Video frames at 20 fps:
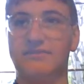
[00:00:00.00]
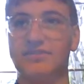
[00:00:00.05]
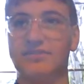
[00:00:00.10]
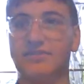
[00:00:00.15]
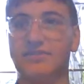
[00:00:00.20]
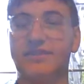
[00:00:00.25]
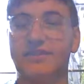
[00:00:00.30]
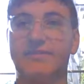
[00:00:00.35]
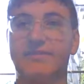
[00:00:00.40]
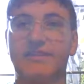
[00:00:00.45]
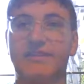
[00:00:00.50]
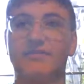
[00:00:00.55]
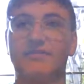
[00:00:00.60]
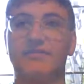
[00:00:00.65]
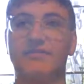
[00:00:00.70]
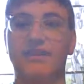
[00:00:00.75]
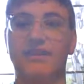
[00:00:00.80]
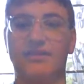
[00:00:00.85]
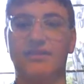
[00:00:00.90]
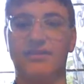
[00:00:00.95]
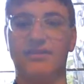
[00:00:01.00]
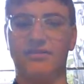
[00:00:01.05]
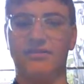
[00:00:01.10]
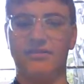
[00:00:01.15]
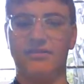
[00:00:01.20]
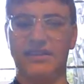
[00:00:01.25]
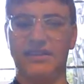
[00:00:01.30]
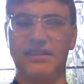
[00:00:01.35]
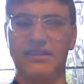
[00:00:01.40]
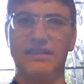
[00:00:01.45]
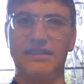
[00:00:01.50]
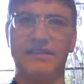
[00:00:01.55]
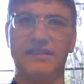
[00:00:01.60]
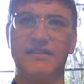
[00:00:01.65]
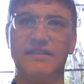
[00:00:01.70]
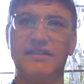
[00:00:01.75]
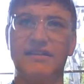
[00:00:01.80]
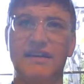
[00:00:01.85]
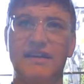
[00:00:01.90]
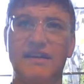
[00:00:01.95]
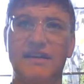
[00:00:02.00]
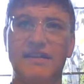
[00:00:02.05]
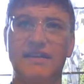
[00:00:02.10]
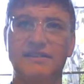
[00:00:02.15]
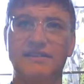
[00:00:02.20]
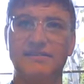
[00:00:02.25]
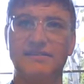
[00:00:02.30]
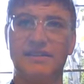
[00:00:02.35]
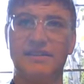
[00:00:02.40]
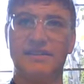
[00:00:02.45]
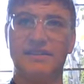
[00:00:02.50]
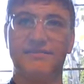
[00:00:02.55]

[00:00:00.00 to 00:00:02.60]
Spider-Man No Way Home. And then at